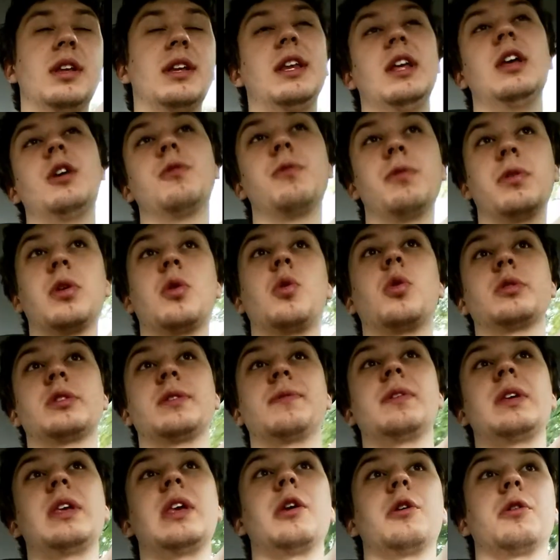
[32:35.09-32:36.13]
they did it over the
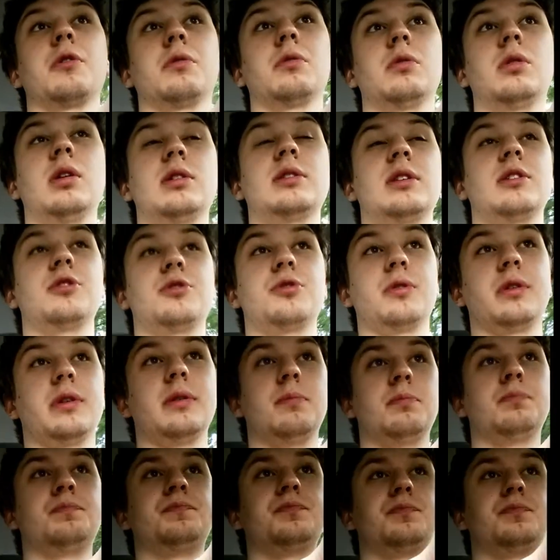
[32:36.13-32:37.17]
course of a year, essentially.